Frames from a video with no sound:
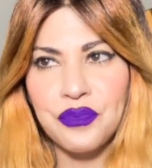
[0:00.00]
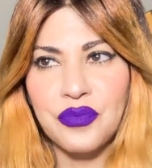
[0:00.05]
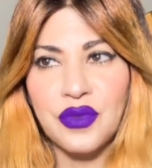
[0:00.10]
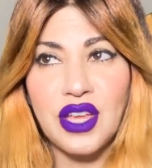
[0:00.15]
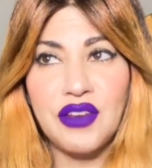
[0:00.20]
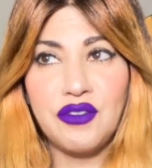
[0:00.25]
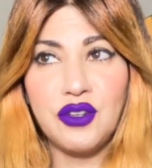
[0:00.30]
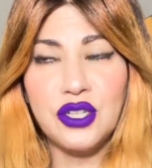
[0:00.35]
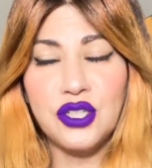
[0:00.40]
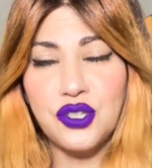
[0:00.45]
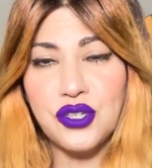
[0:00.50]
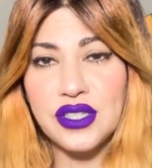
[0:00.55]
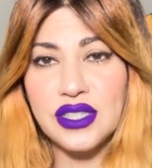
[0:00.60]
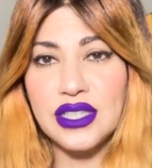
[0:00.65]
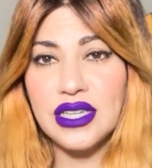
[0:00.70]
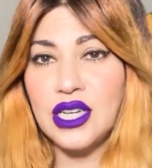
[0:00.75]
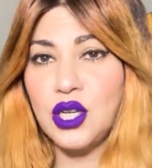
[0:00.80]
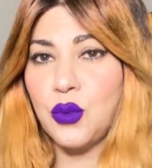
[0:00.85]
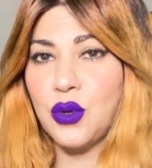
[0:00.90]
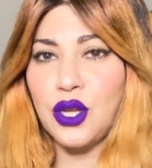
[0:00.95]
If you're interested
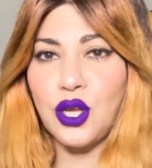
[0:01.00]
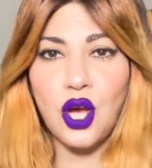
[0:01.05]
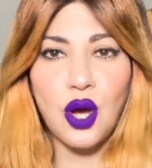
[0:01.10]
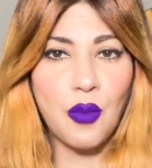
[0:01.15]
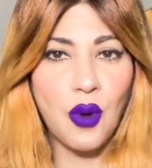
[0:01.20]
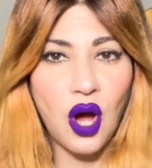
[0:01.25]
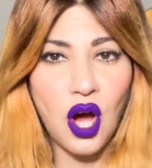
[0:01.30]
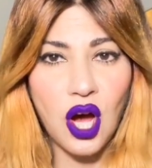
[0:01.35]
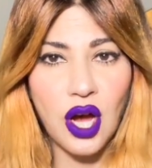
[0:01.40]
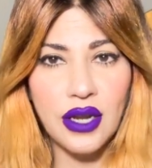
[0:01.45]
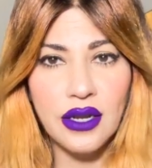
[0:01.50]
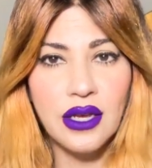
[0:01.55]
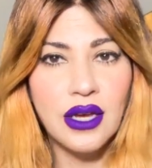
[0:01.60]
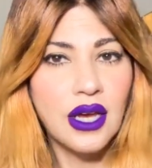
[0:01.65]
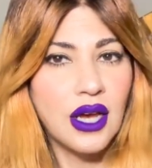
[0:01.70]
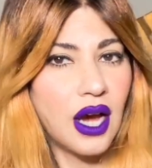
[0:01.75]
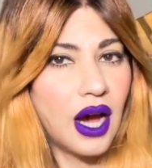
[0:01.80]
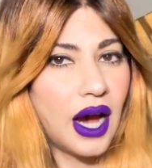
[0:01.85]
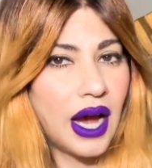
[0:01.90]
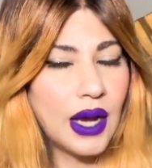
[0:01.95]
and you want to come on,
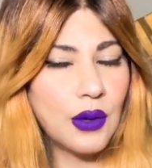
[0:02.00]
I